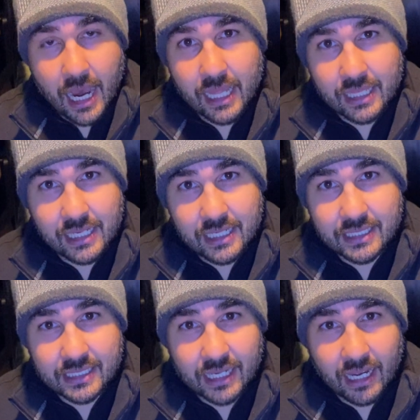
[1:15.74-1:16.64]

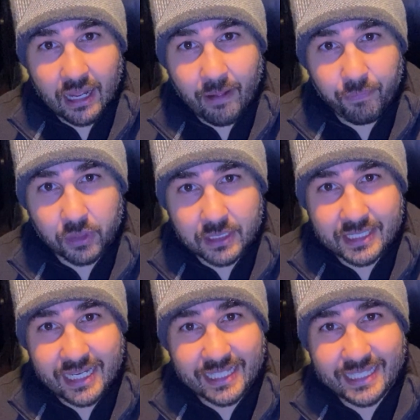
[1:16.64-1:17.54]
These
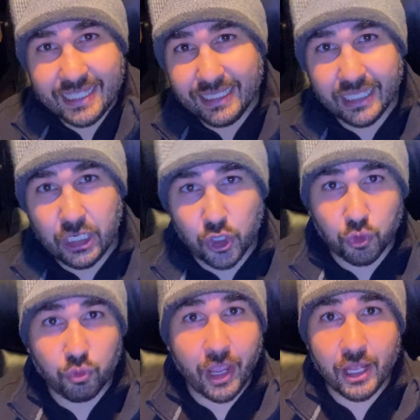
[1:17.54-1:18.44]
CNC linear
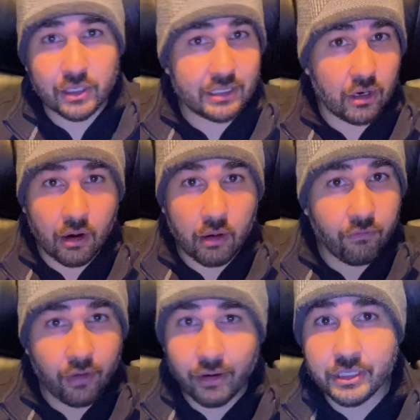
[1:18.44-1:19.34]
rails are a
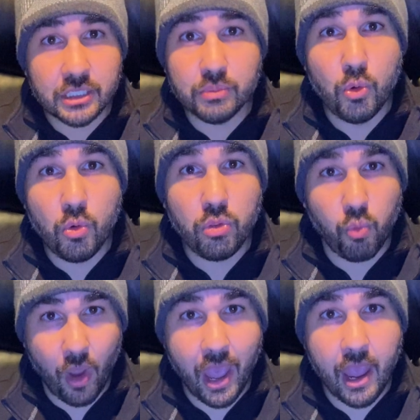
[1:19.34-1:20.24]
very smooth
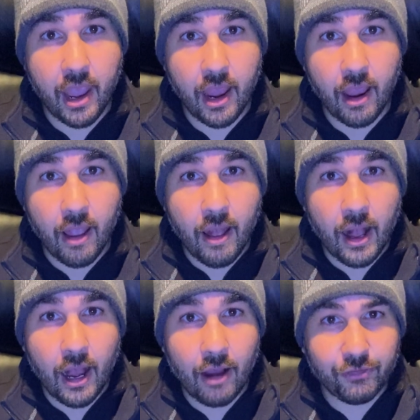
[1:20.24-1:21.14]
way
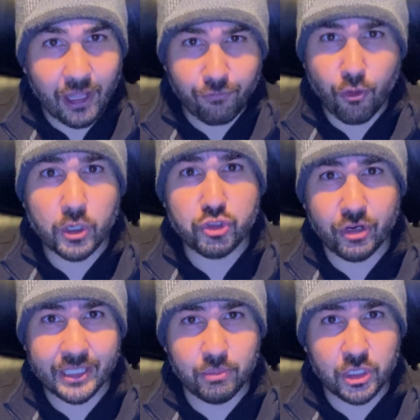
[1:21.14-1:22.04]
for that force
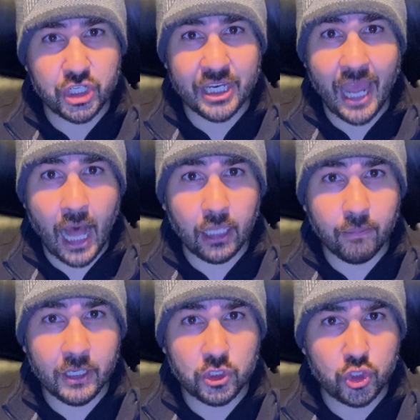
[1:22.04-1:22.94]
transmission
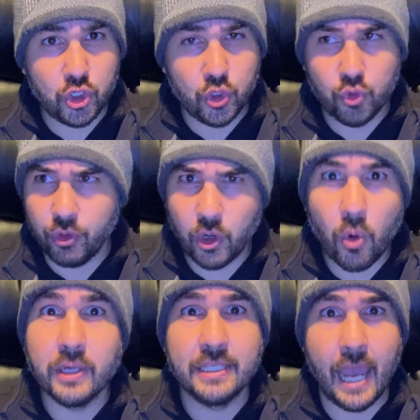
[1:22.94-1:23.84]
element to
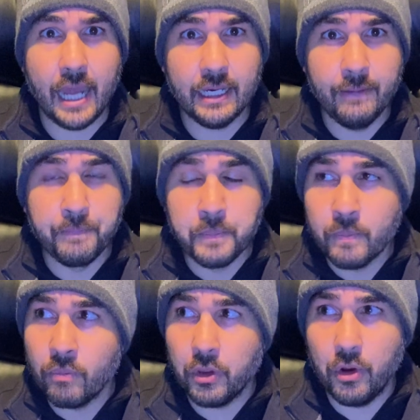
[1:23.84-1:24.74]
record data.
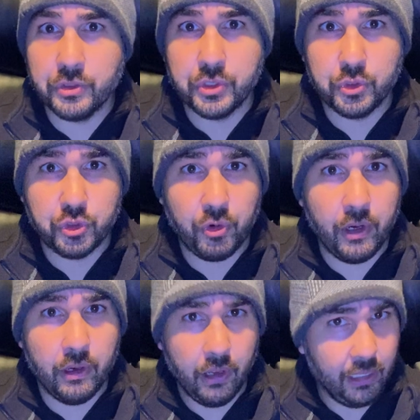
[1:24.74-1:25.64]
Also to
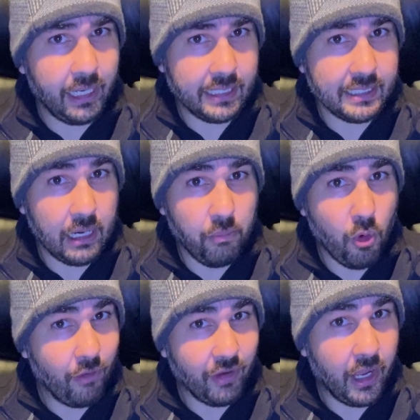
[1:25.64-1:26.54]
create, like I said, a
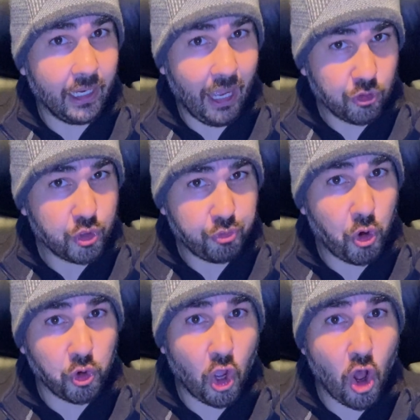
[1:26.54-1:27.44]
more of a counter
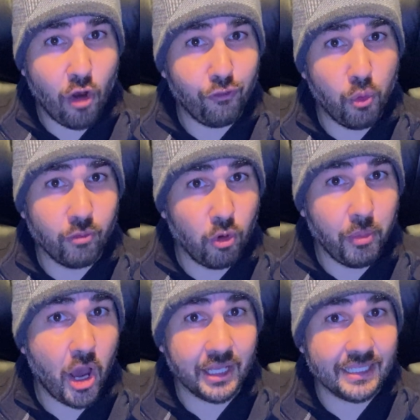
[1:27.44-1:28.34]
protocol for
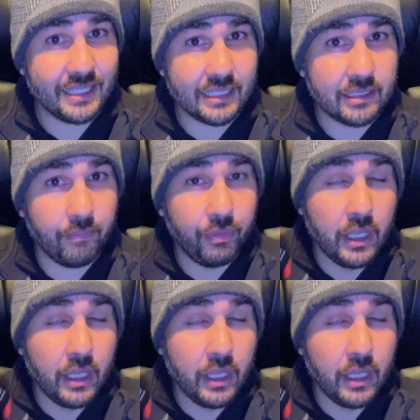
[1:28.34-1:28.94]
robotics system.